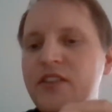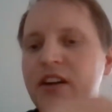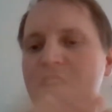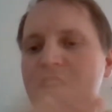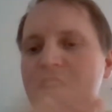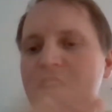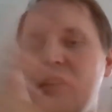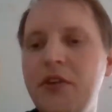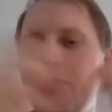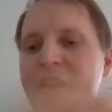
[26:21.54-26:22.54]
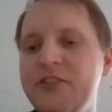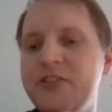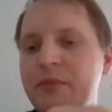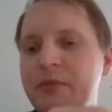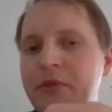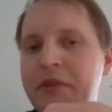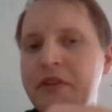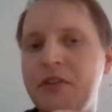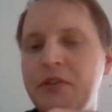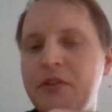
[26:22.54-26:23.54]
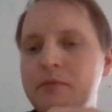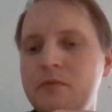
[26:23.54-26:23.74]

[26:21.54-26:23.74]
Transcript: a computed relationship between the two.